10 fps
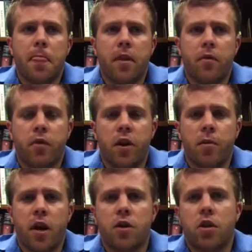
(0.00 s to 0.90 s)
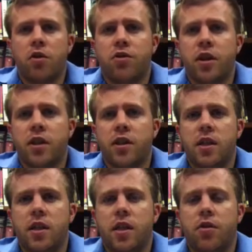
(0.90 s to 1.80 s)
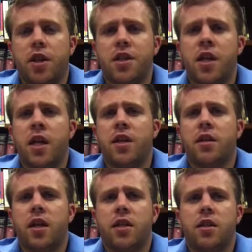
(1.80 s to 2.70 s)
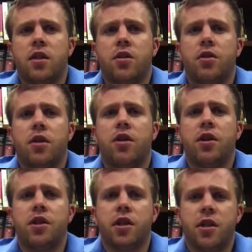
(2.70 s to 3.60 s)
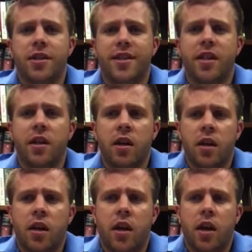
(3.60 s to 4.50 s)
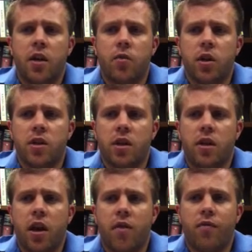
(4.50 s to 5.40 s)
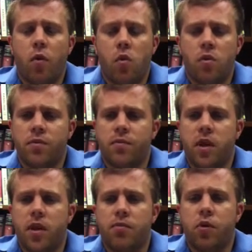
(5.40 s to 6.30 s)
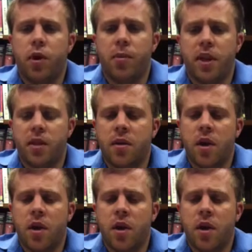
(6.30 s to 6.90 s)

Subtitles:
The thing about adultery is it originated as a Christian sin and was therefore prohibited.